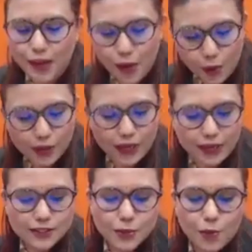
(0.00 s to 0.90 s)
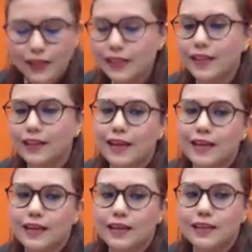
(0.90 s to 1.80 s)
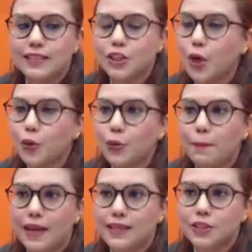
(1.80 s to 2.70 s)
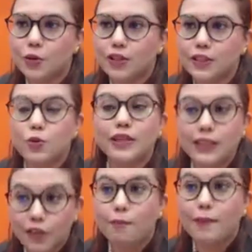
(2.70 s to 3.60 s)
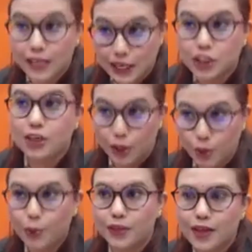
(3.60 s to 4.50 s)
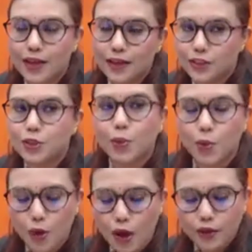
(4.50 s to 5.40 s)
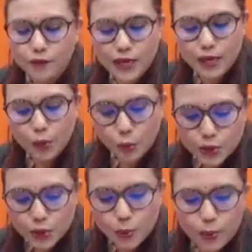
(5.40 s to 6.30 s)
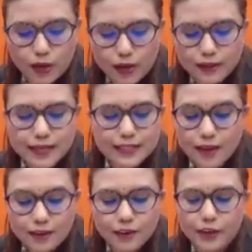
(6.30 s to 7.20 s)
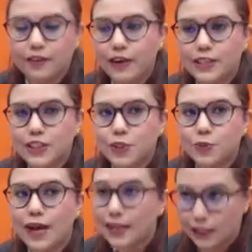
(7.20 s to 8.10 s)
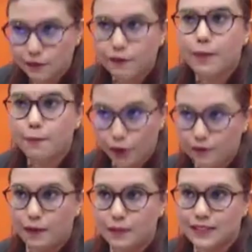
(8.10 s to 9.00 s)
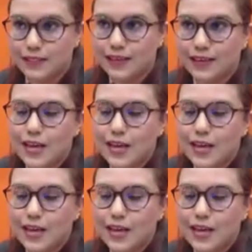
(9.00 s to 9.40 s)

Okay, so other than that, it's not only based on the quantity of medication alone. So we can also, there's other criteria to identify polypharmacy.